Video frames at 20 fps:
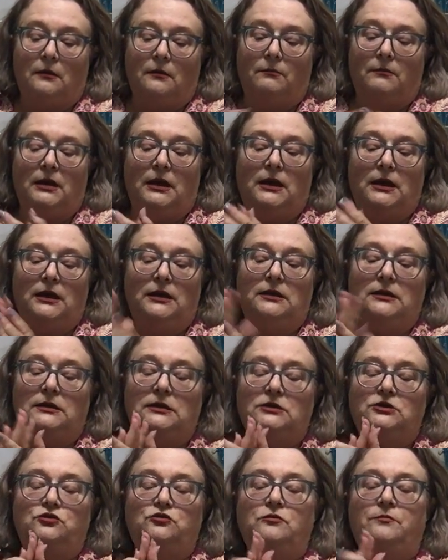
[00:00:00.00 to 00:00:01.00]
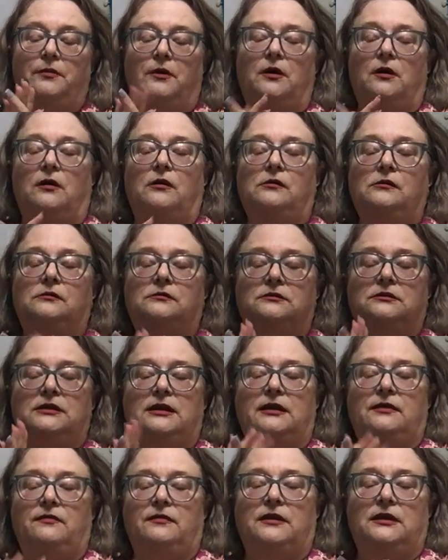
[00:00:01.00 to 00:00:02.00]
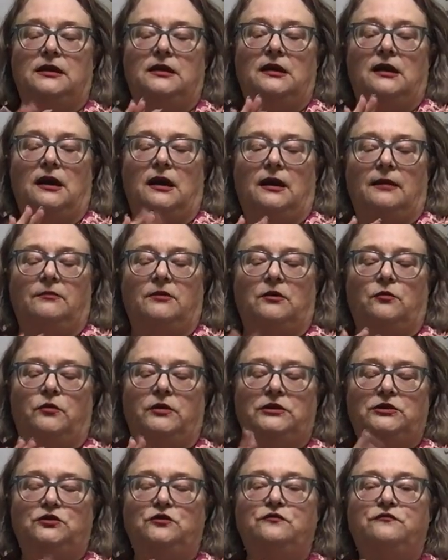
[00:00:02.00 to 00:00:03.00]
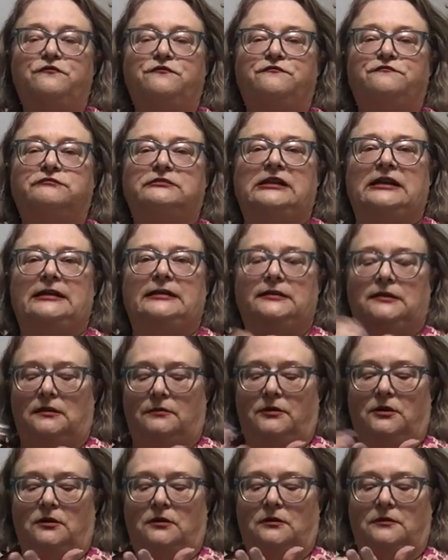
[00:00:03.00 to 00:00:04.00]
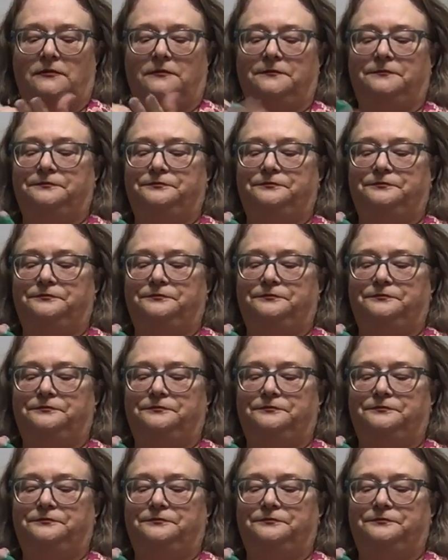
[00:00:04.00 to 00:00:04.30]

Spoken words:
Made it into a ball, and then I'm going to flatten the ball.